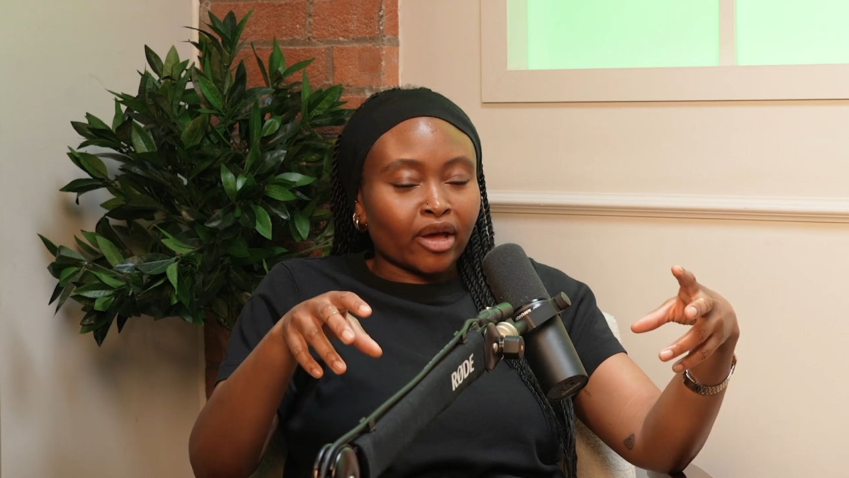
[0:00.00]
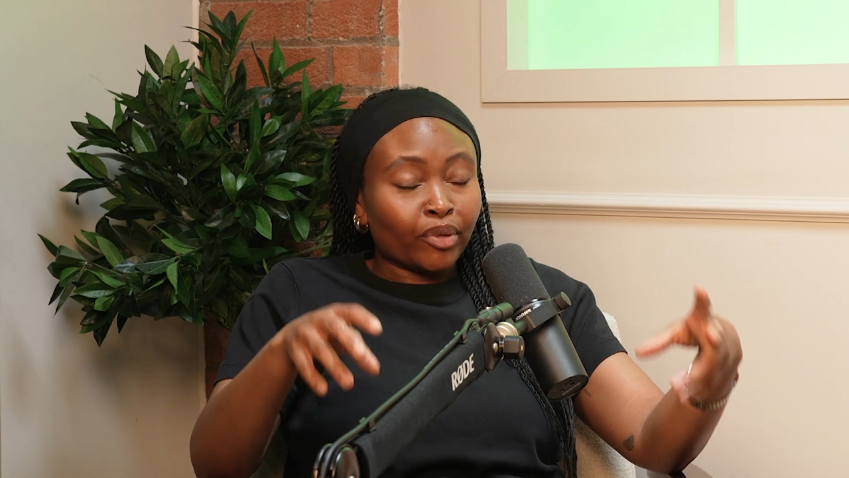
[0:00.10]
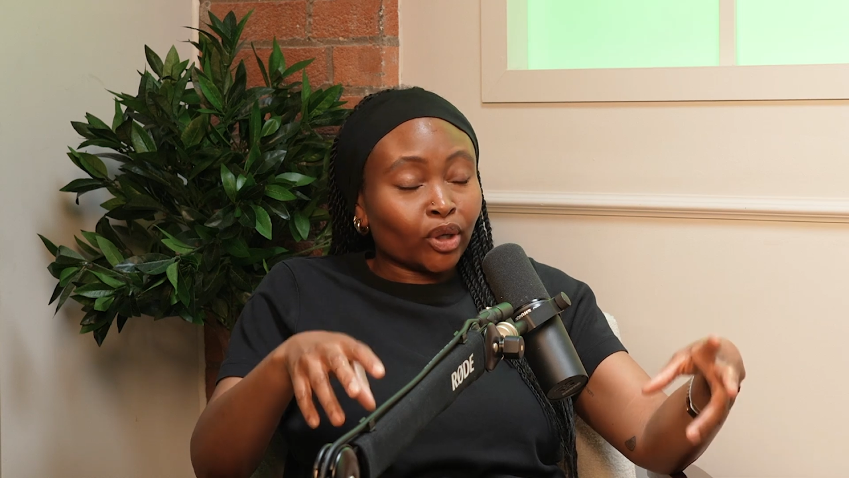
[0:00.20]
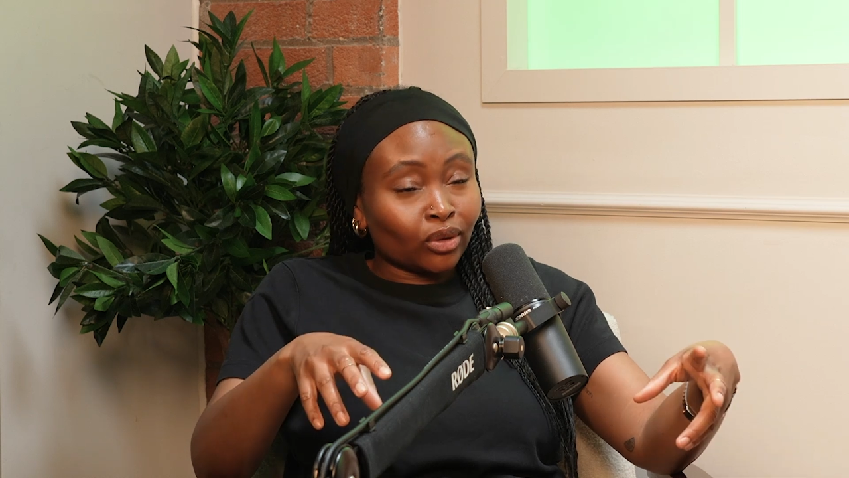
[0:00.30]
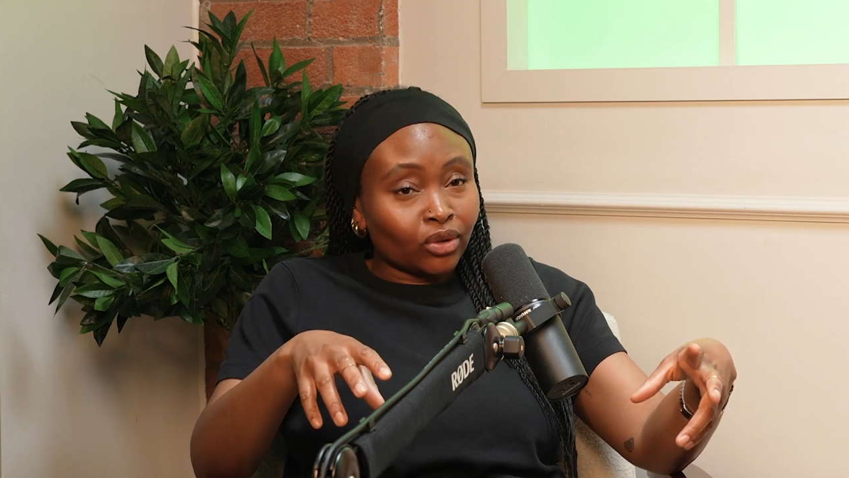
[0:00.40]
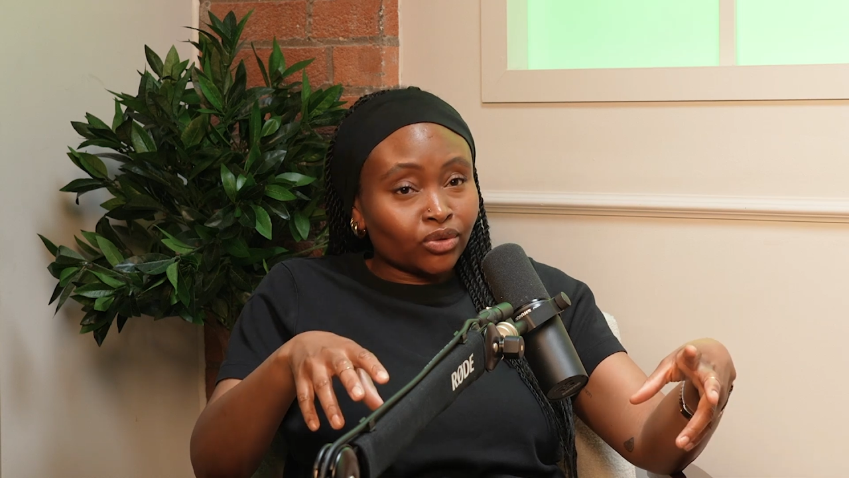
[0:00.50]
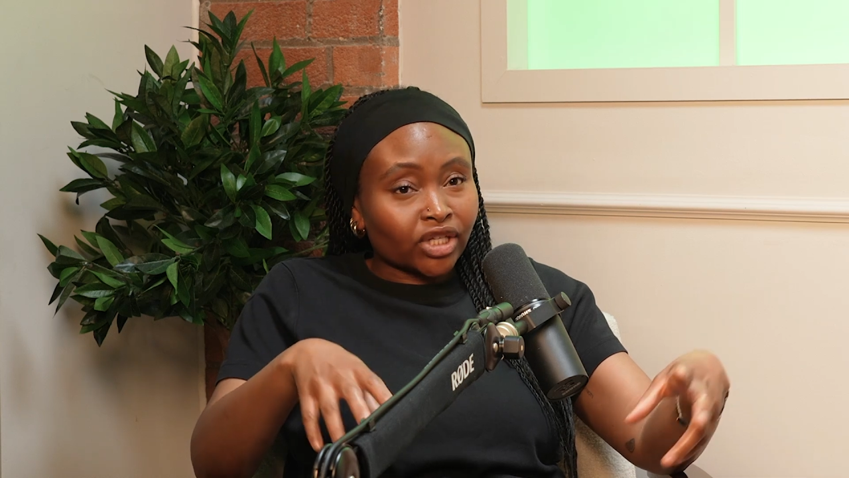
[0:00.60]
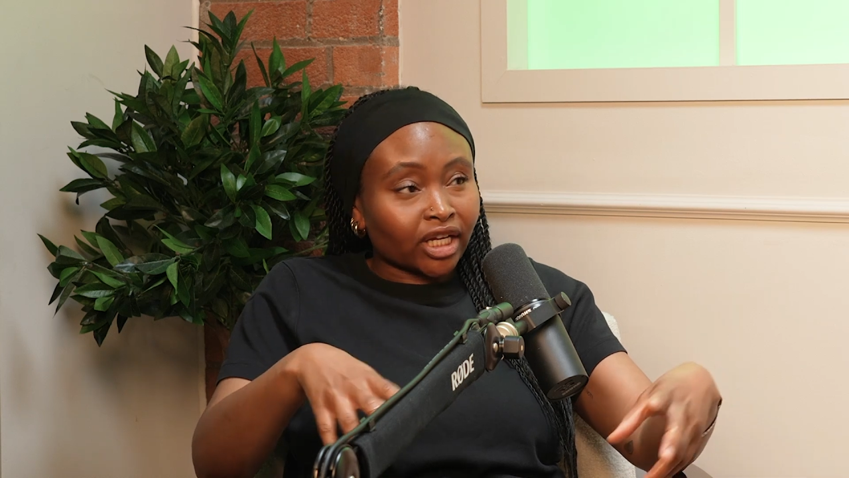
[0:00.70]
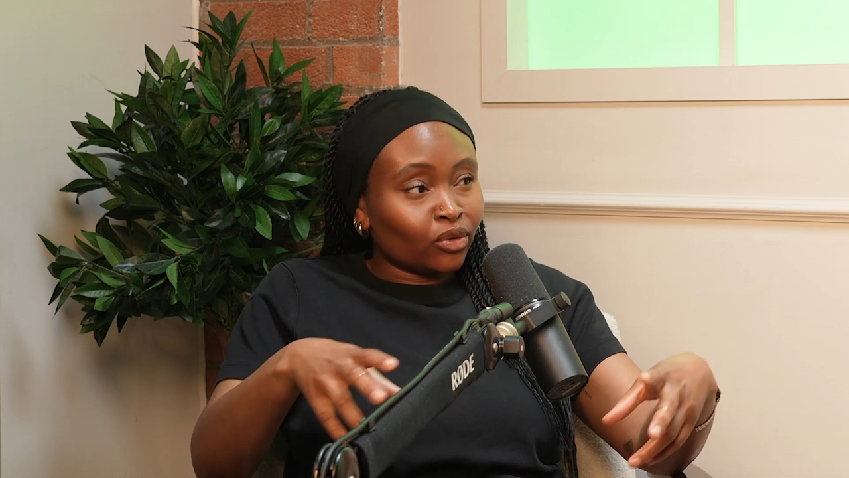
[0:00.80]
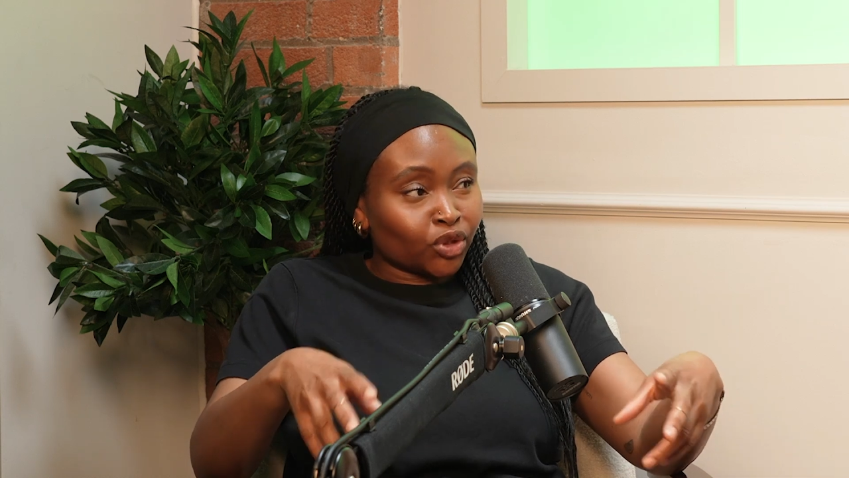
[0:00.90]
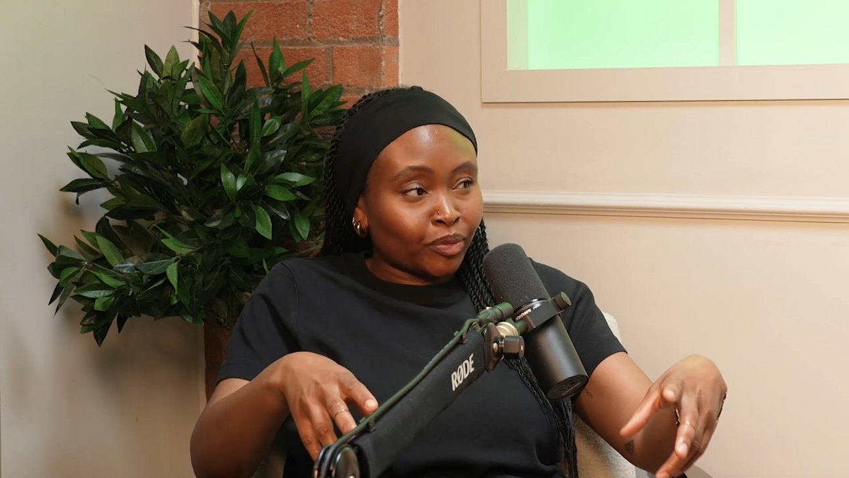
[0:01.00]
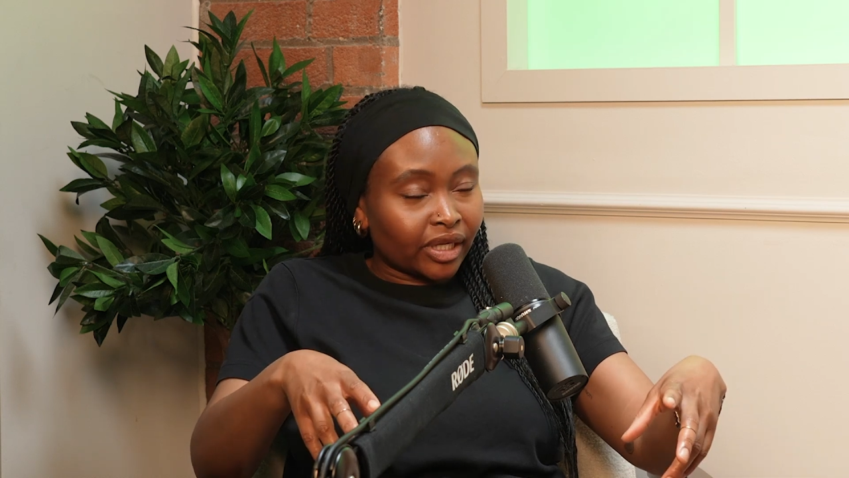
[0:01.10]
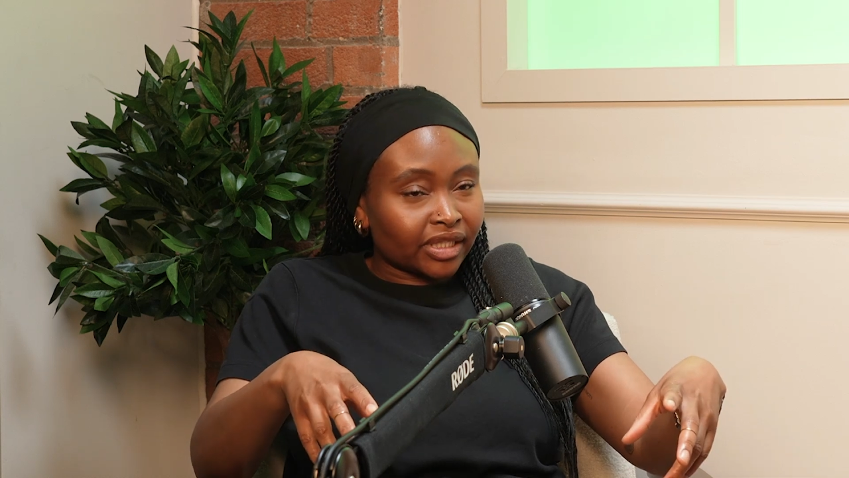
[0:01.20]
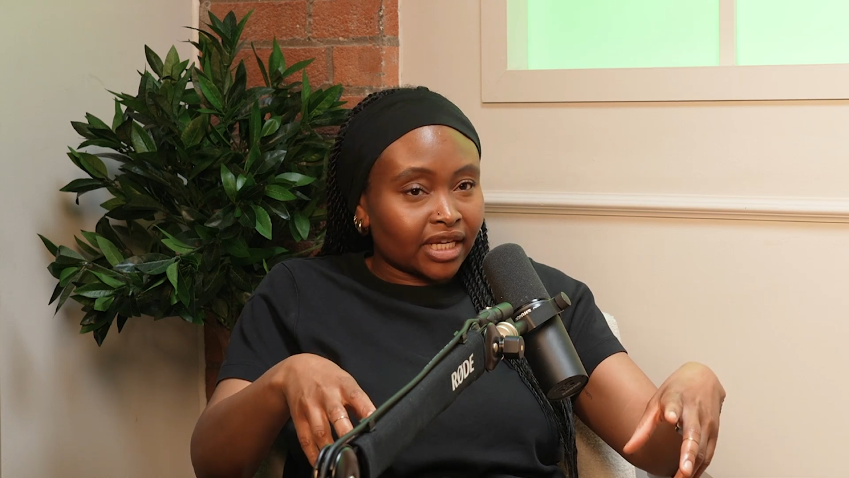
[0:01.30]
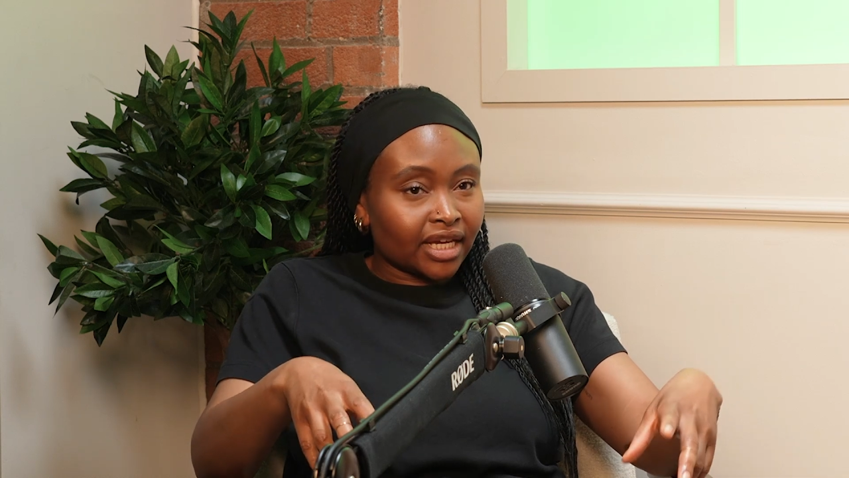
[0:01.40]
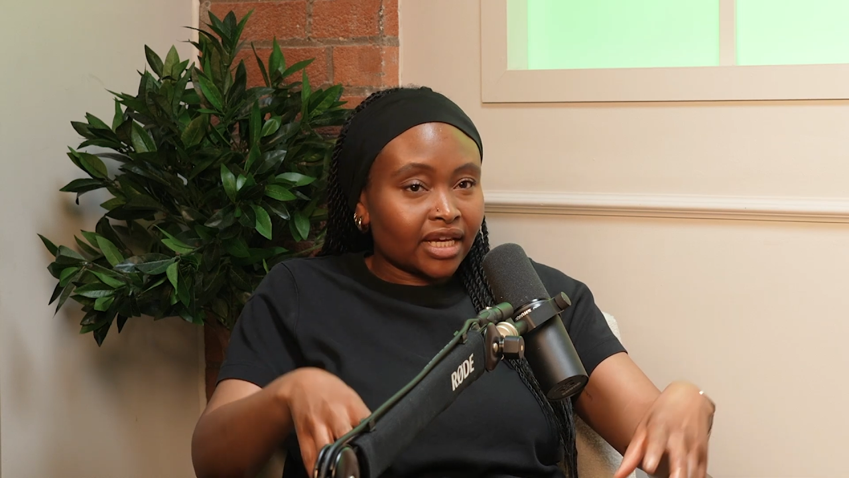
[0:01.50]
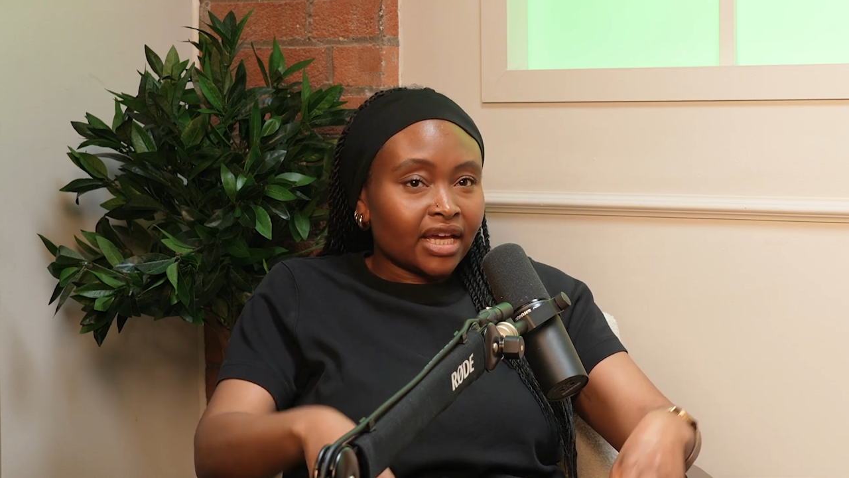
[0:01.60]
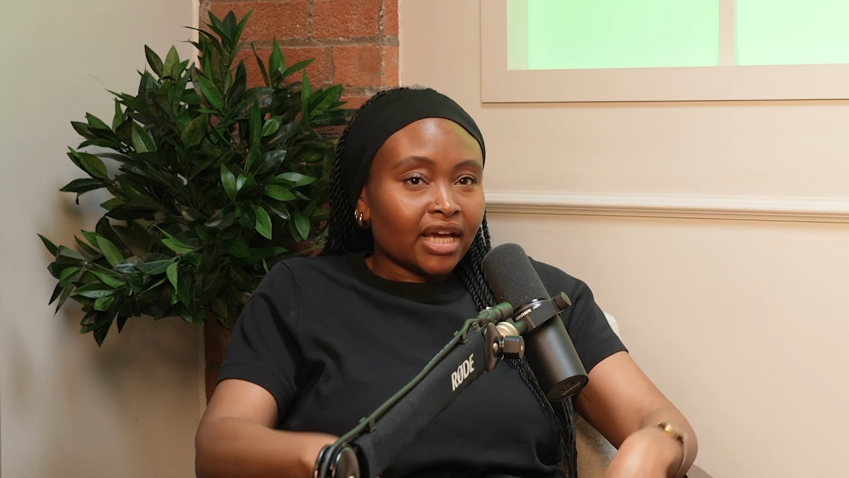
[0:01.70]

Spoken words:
book launch, like a launch party.